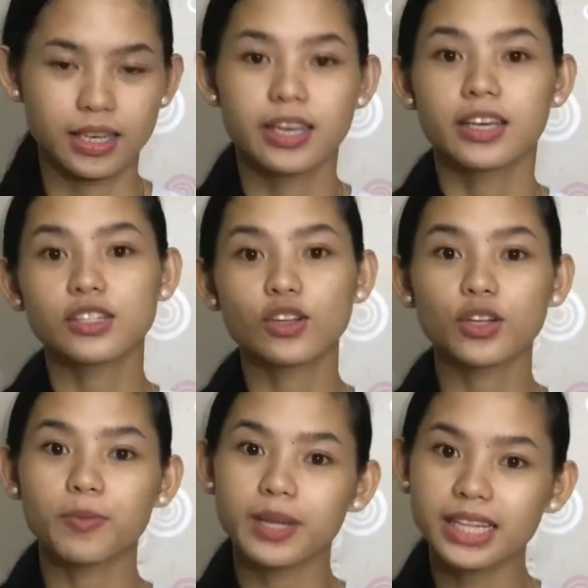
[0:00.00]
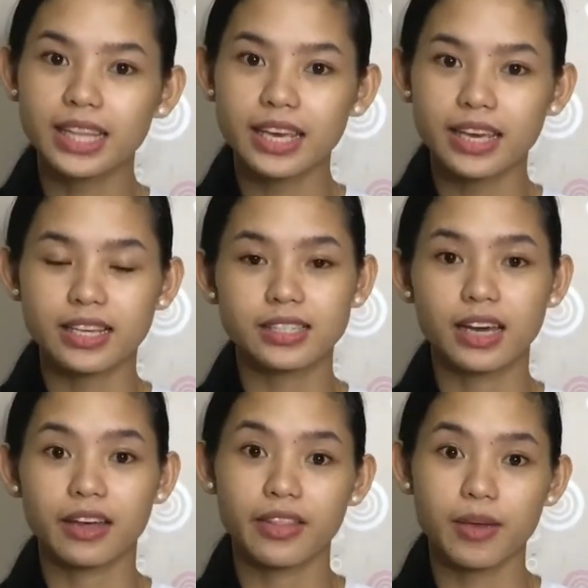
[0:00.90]
Solubility is
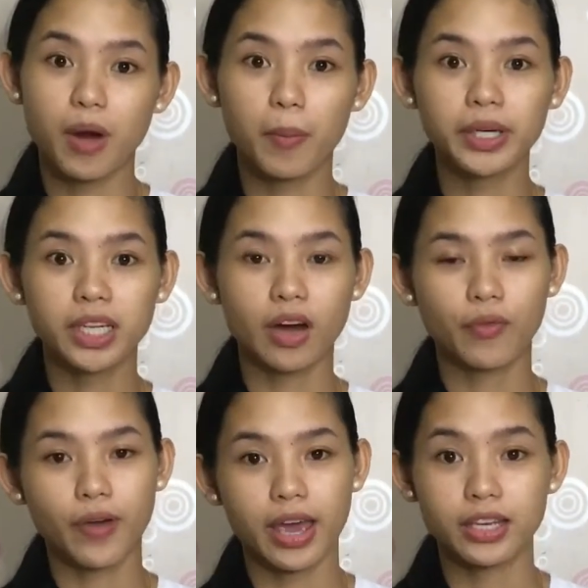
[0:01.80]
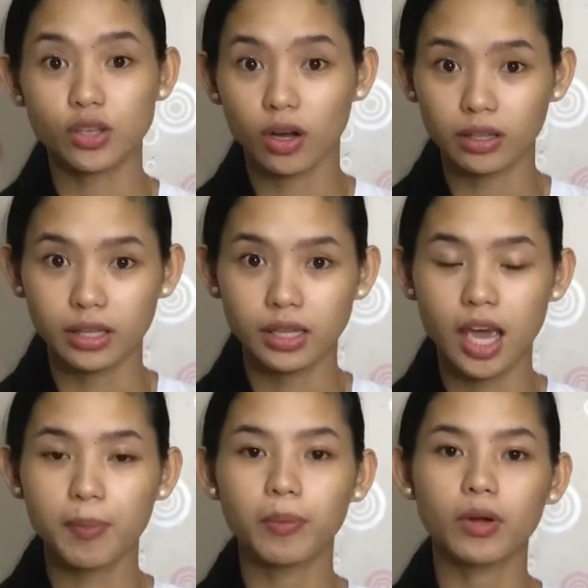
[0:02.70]
the property of a solid
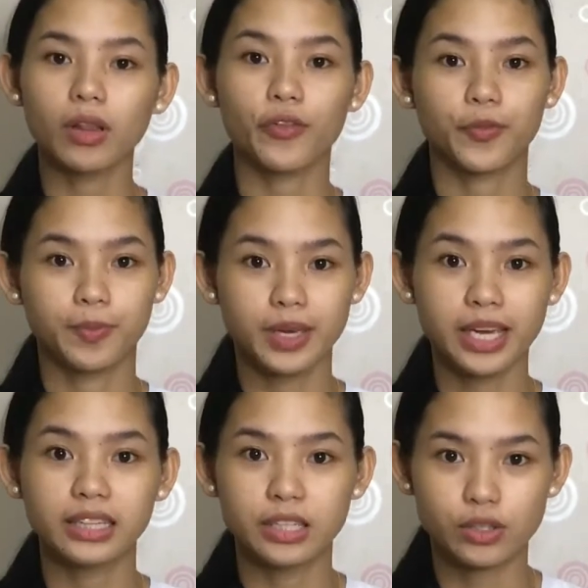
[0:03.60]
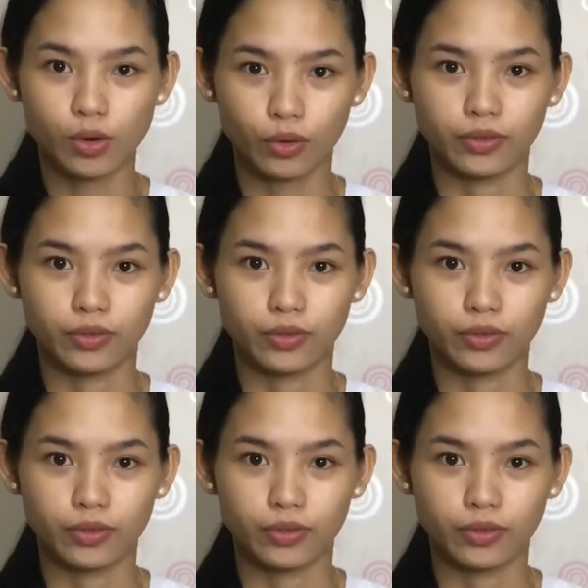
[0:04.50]
capable of being dissolved.